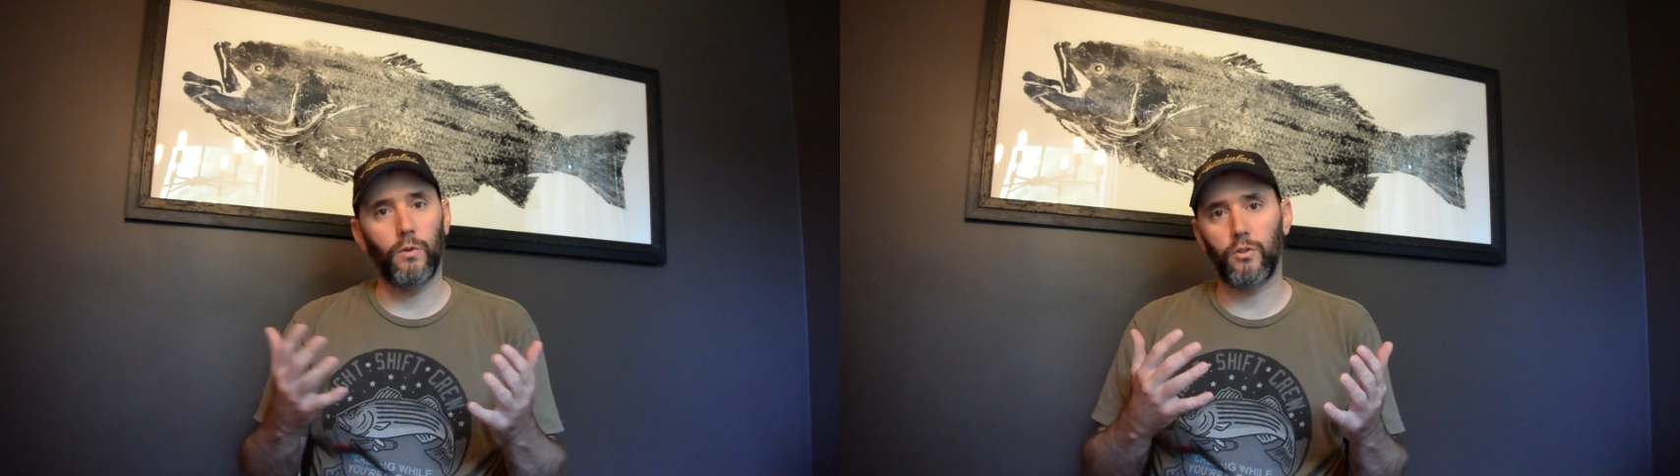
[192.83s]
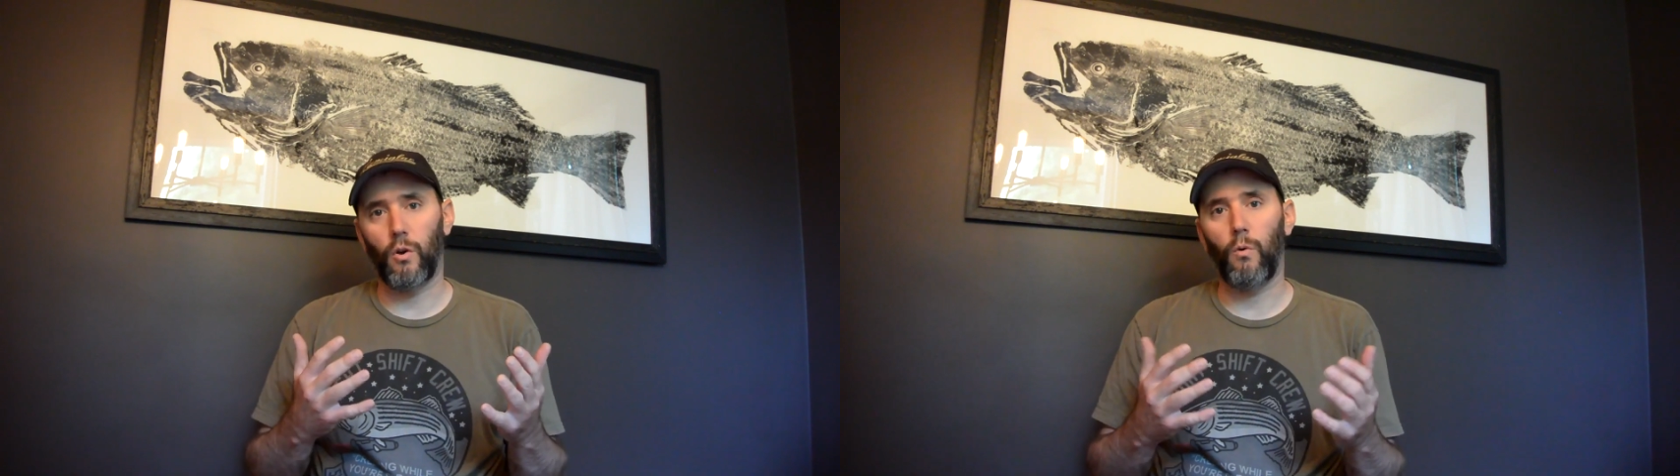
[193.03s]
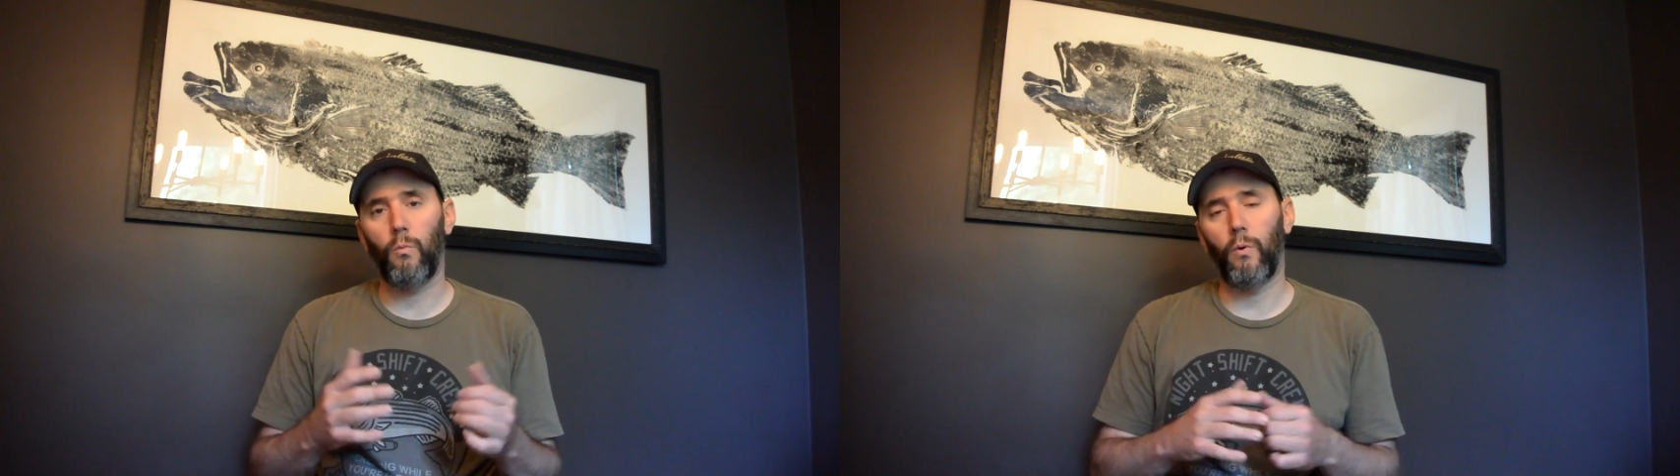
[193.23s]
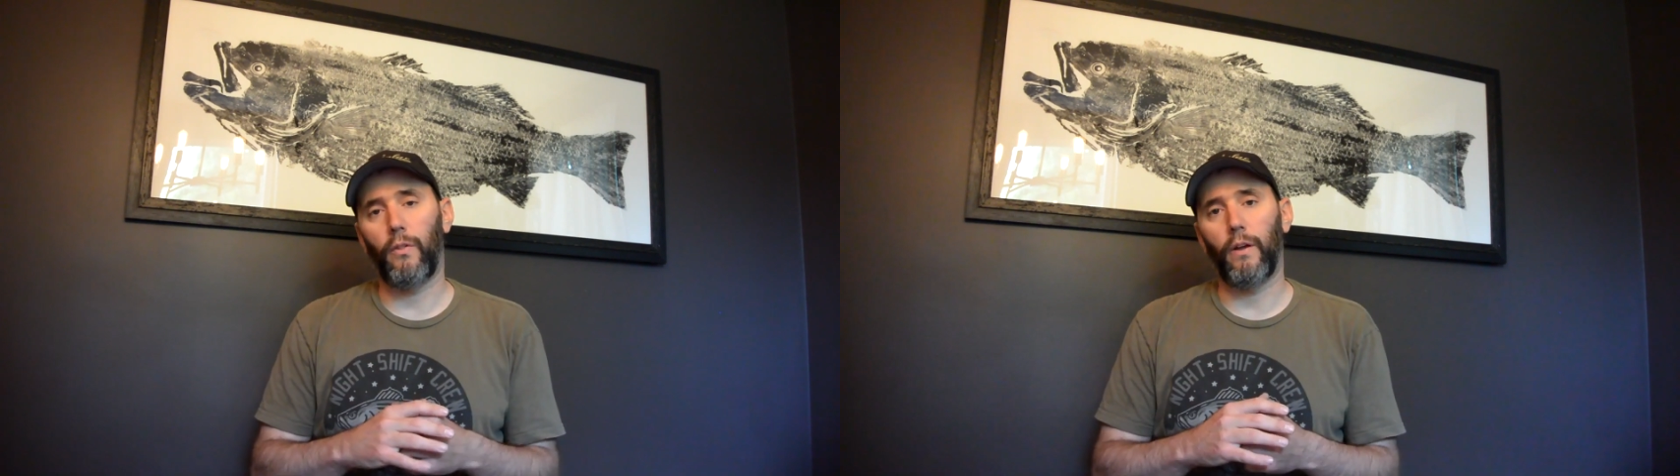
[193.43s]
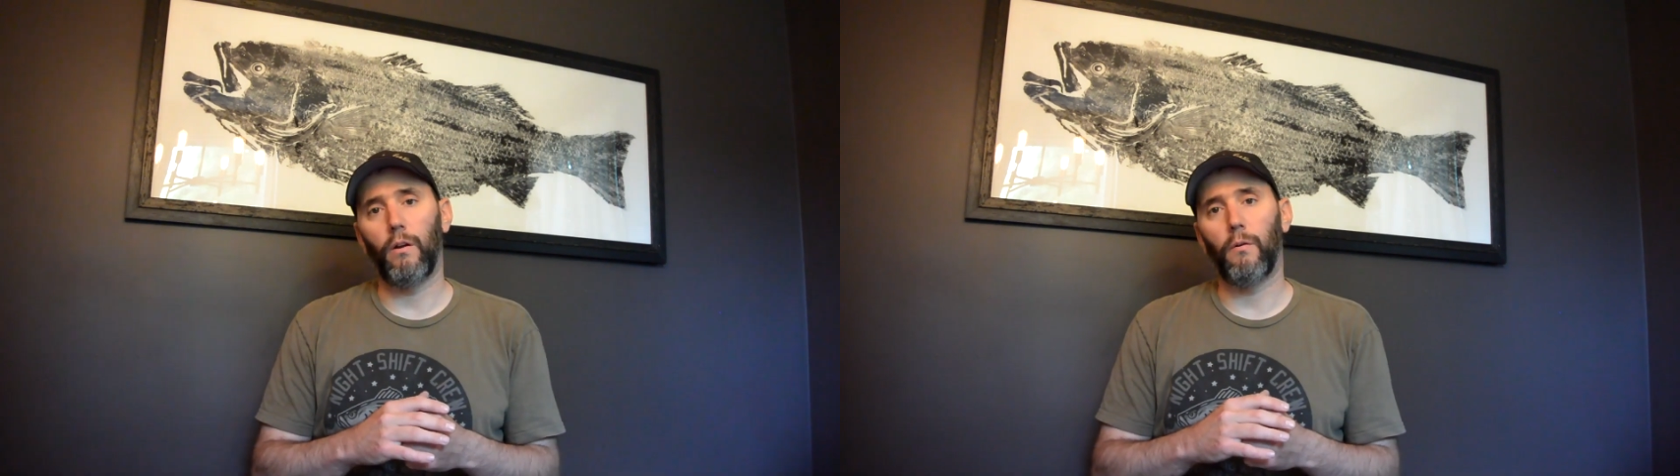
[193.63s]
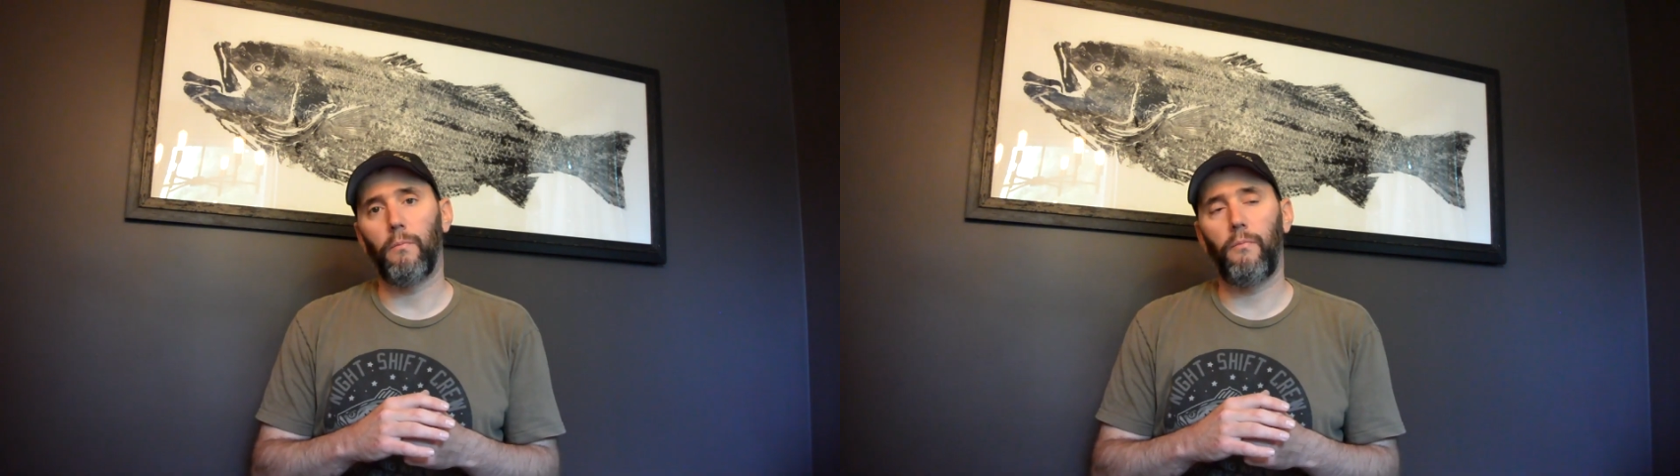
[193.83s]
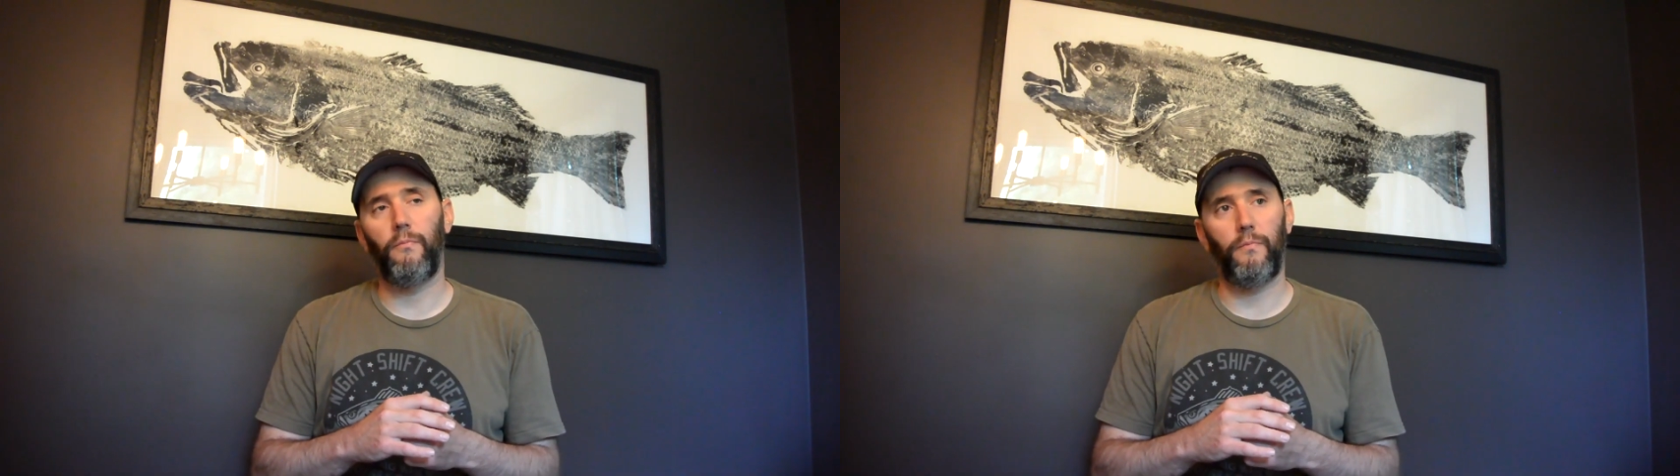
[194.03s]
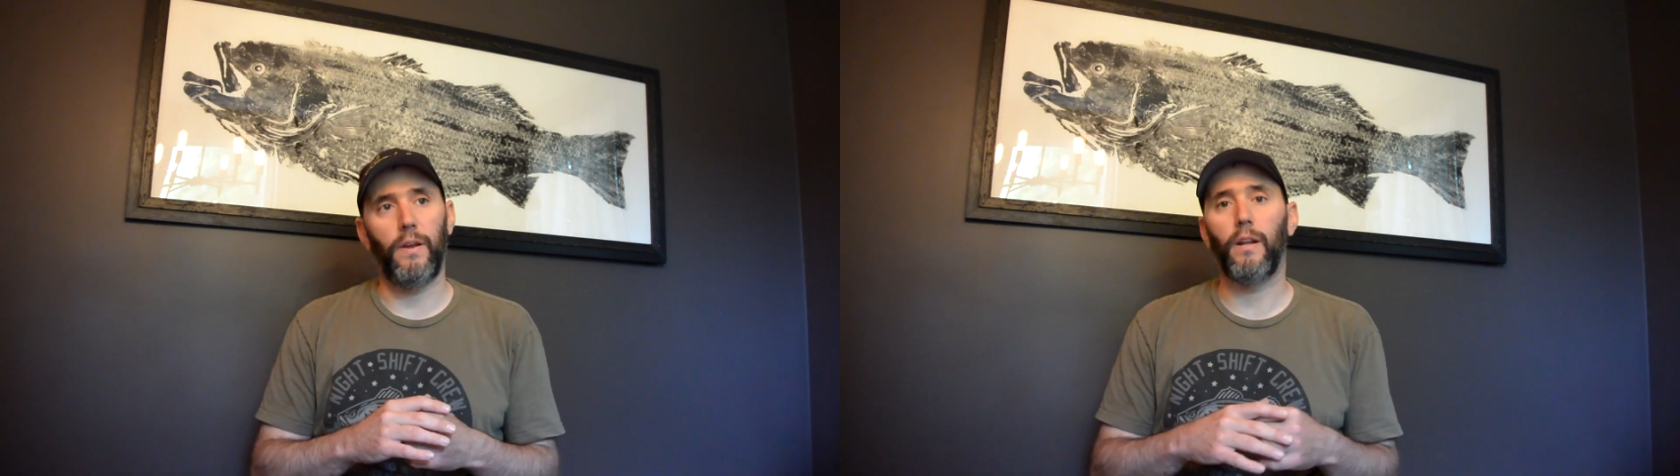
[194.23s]
a zone where they're
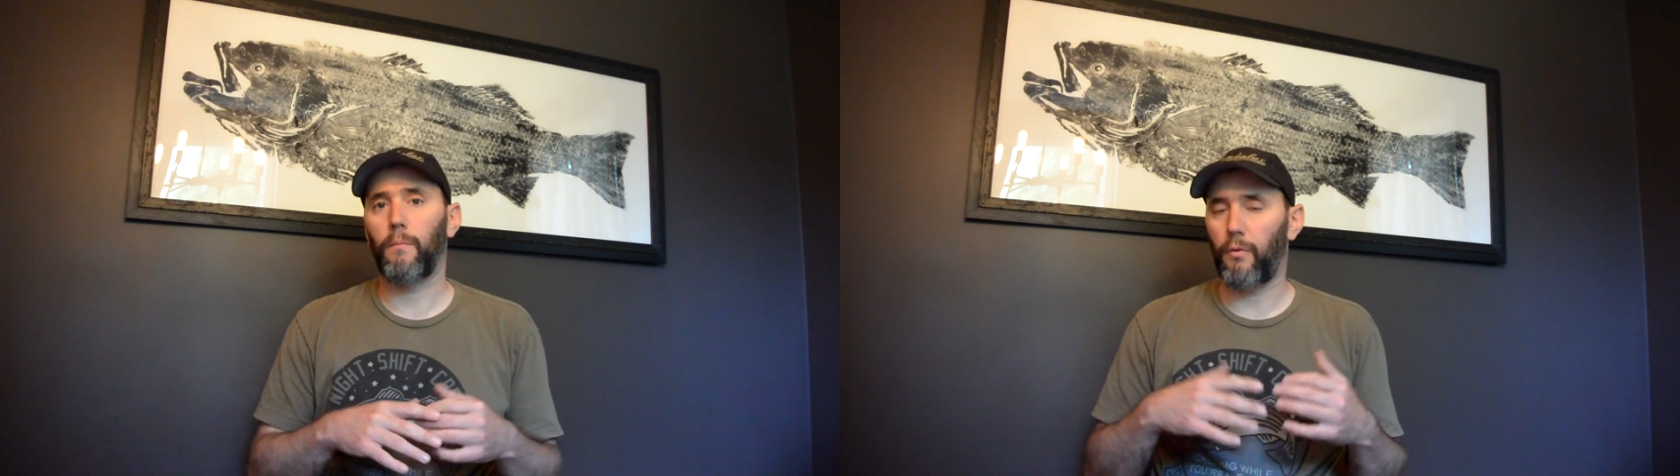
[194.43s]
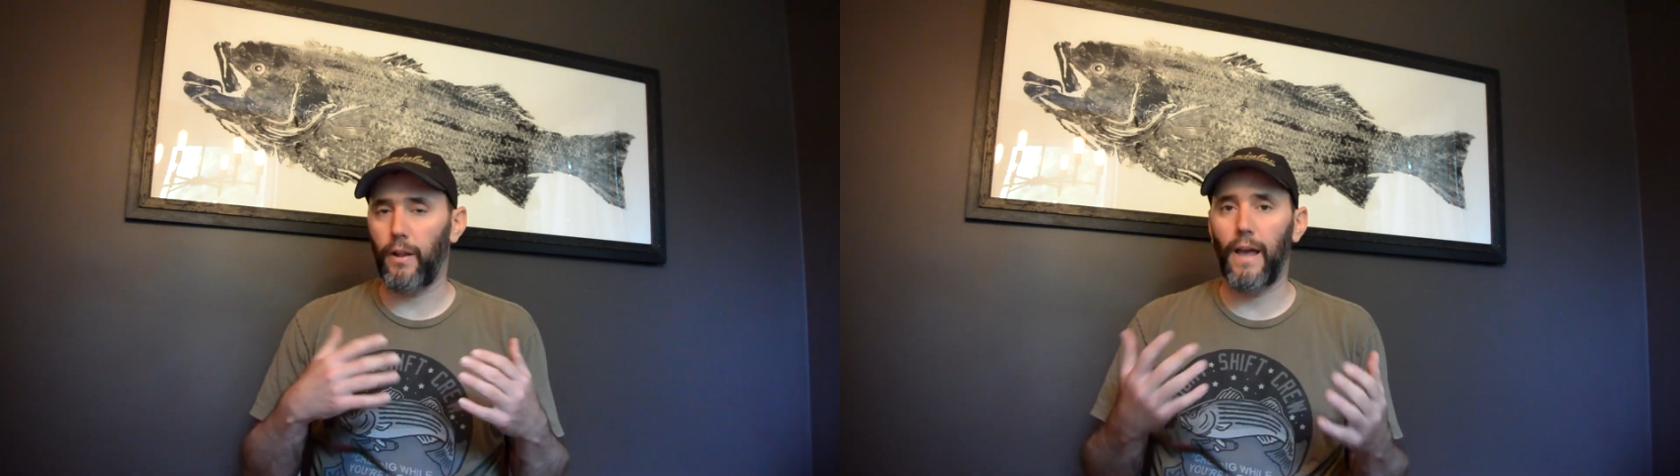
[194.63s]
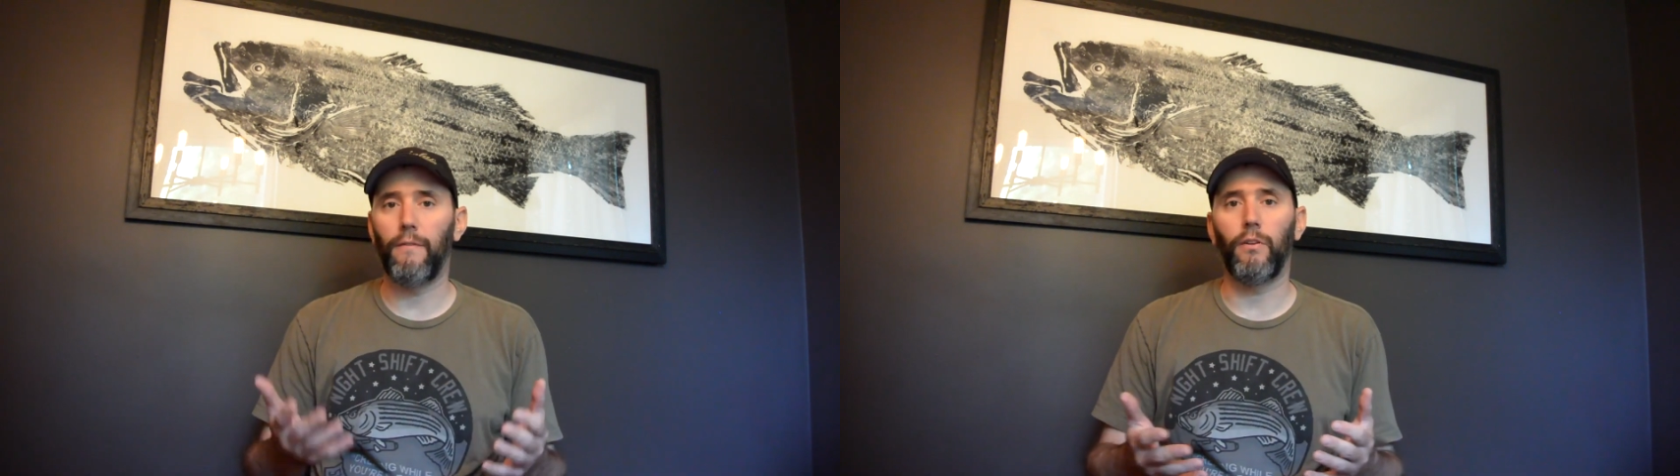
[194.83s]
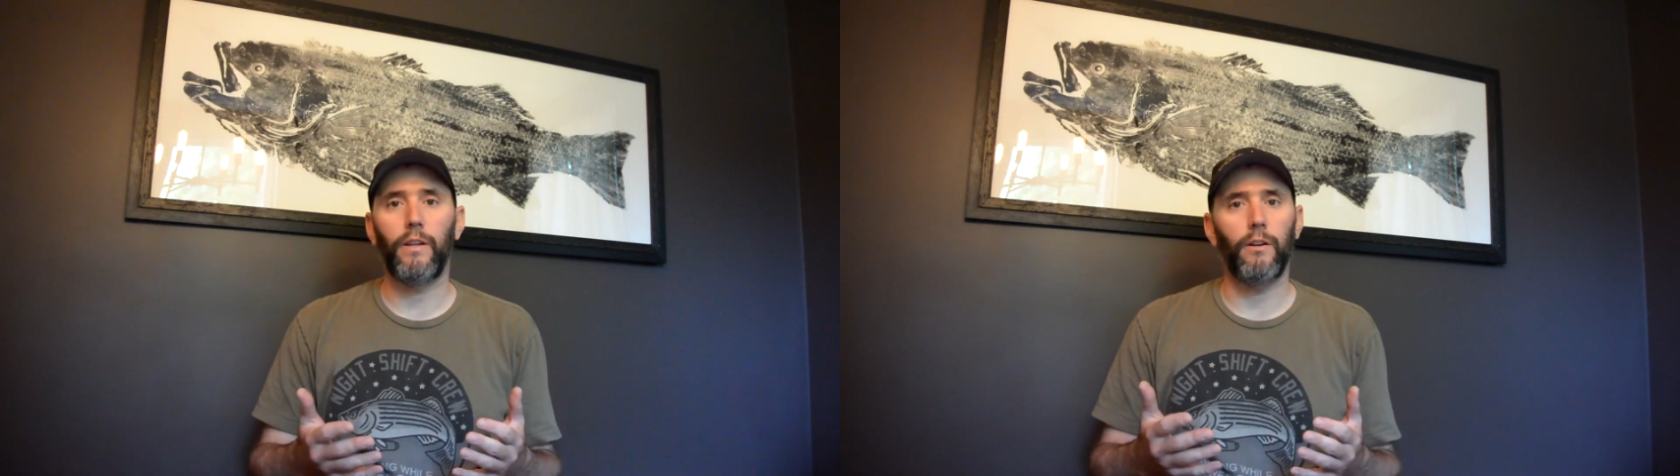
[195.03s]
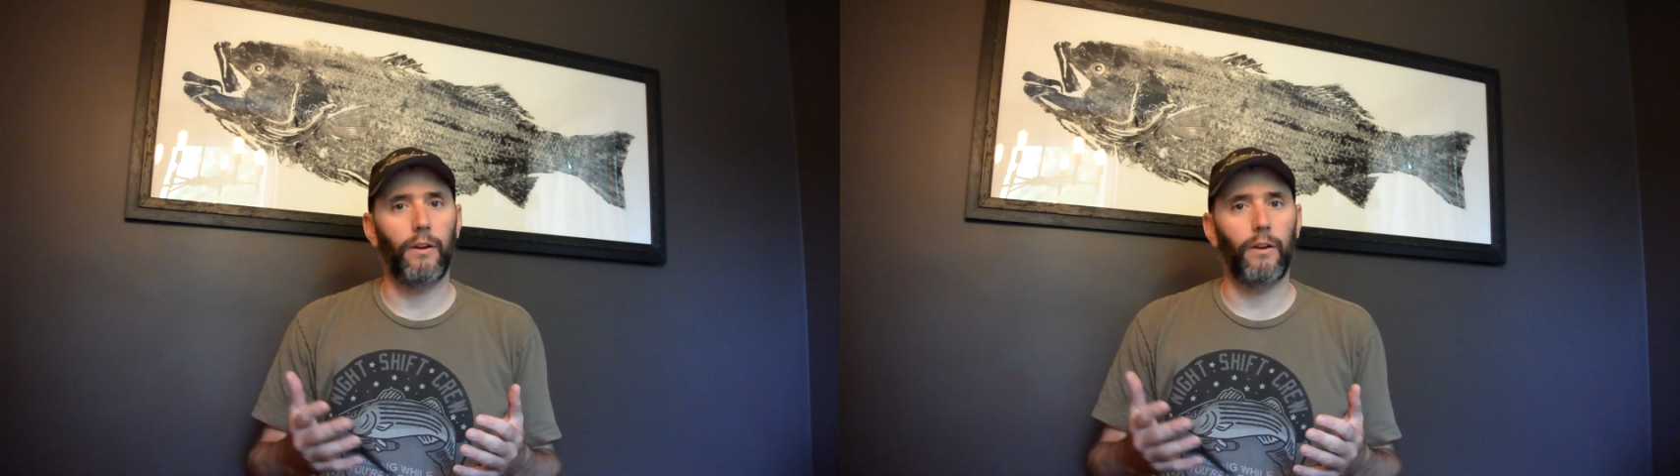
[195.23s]
feeding pretty heavily.